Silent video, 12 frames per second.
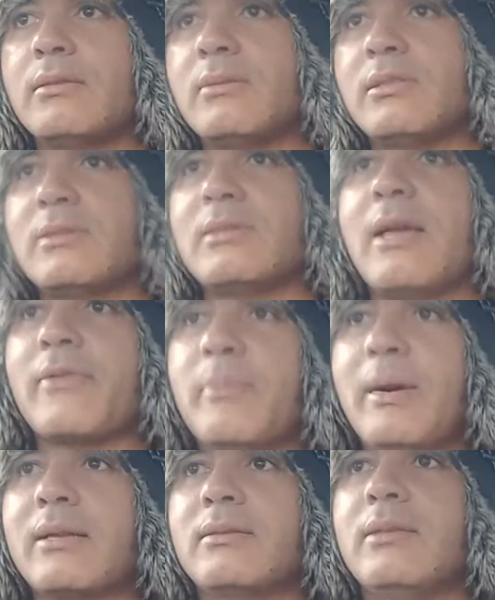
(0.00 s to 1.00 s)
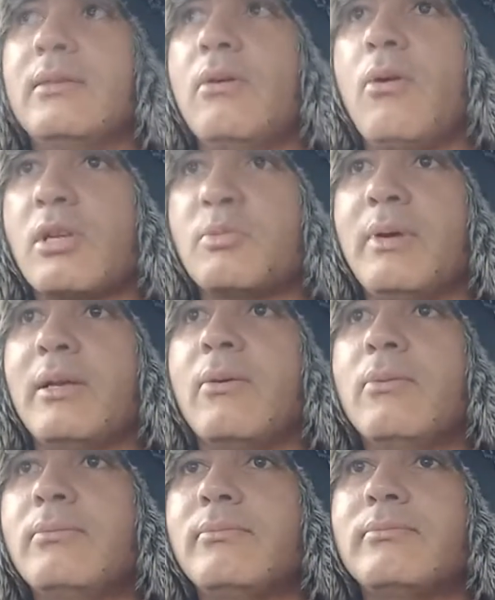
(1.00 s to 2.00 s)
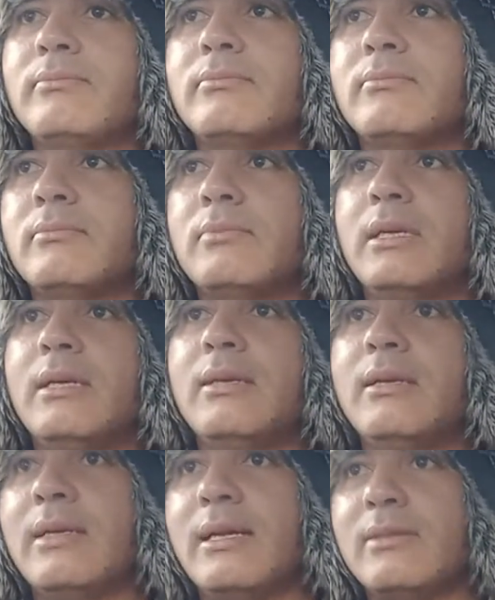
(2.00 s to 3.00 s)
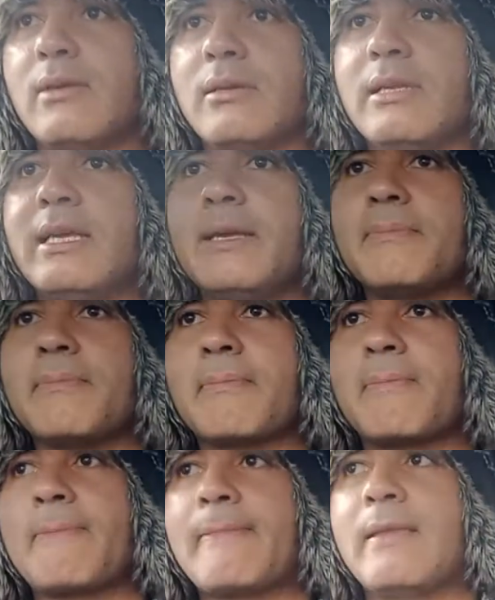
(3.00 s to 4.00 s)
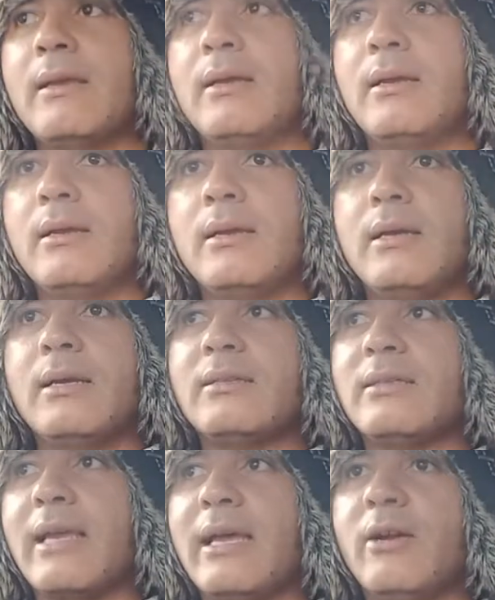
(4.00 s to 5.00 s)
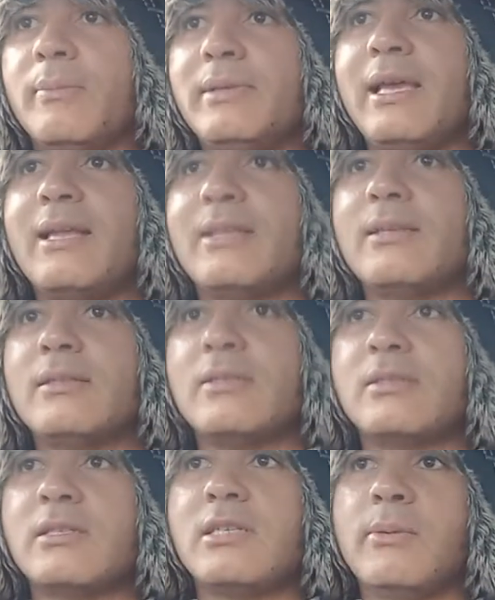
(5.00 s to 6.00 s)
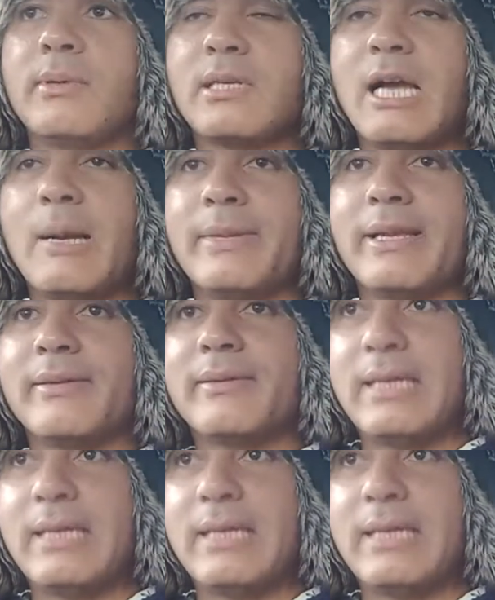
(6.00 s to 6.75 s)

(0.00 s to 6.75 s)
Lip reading: Strathmartin Hospital in Dundee to get an update, just to see what's happening.